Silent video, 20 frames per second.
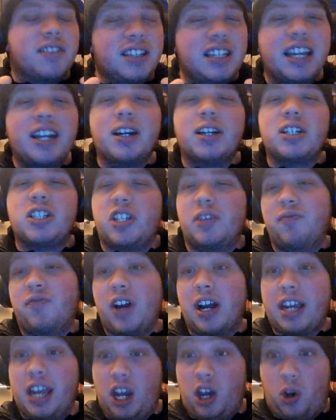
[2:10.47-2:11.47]
Here are some
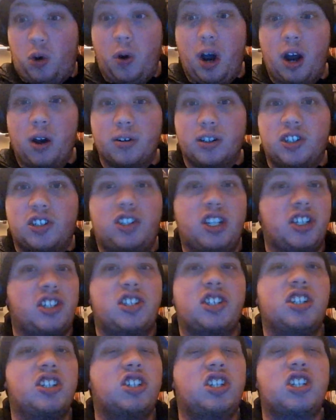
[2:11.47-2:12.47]
fucking quotes,
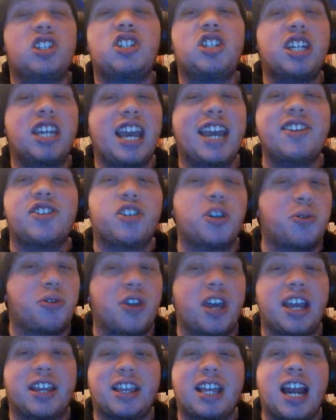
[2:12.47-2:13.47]
just in case you
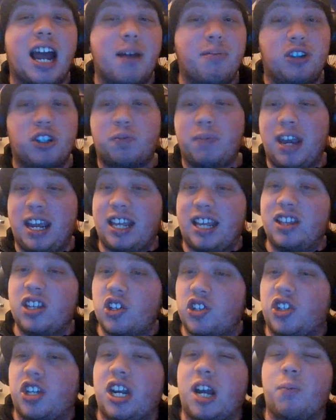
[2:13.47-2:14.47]
think that I'm just making this
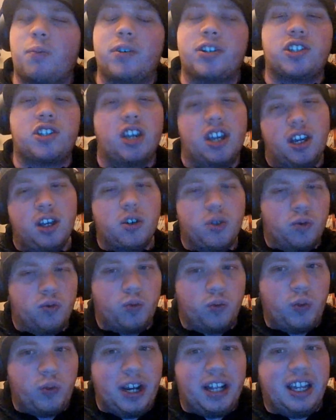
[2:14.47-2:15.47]
shit up, which
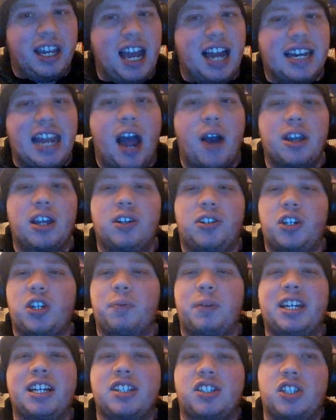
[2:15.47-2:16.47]
really I doubt you do,
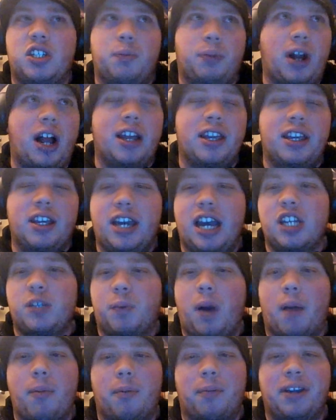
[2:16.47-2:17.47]
because you guys
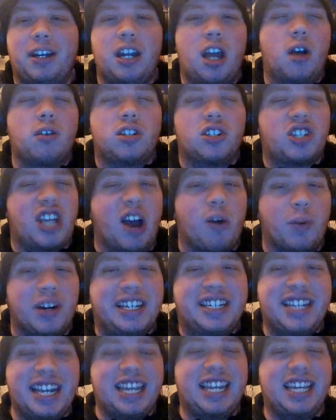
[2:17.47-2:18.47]
probably know just how
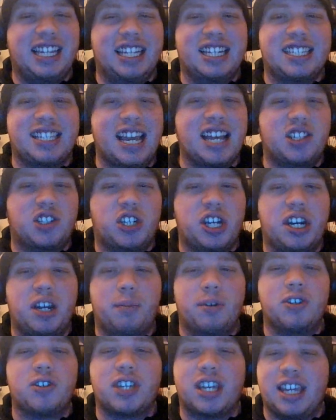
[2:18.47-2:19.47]
ridiculous
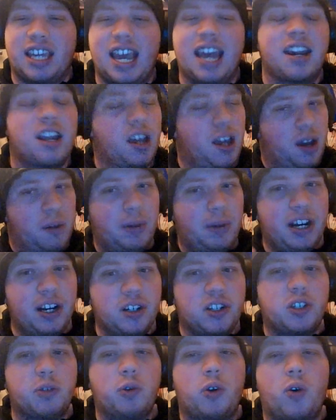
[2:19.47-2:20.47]
SJWs can get. But
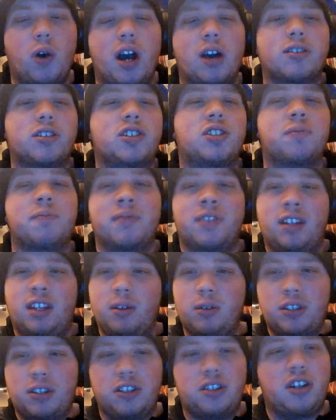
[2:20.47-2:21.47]
here's some quotes.
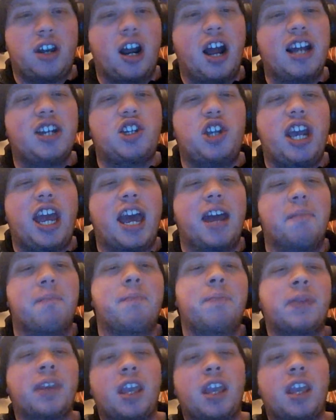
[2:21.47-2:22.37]
This is on IGN.